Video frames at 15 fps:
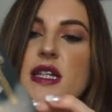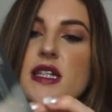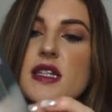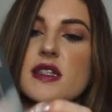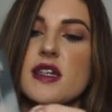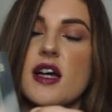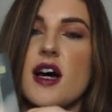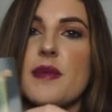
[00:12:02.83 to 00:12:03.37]

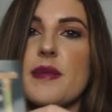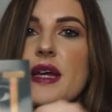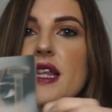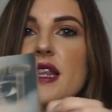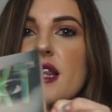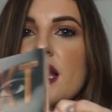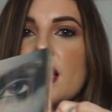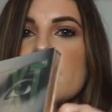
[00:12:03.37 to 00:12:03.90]
does come
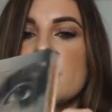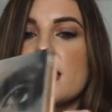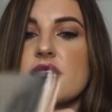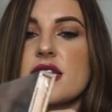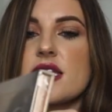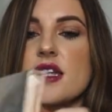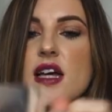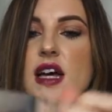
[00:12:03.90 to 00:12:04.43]
in this
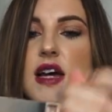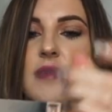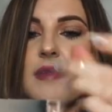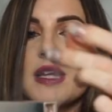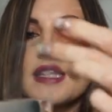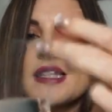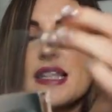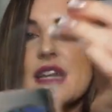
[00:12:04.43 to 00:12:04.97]

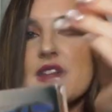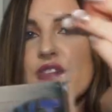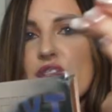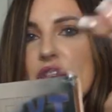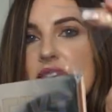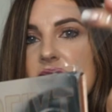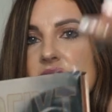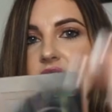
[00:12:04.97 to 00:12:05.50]
like
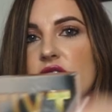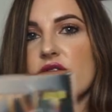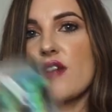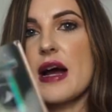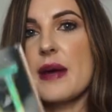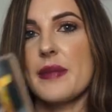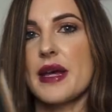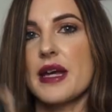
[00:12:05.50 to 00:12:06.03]
cellophane
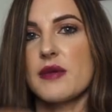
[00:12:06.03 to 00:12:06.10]
wrapping,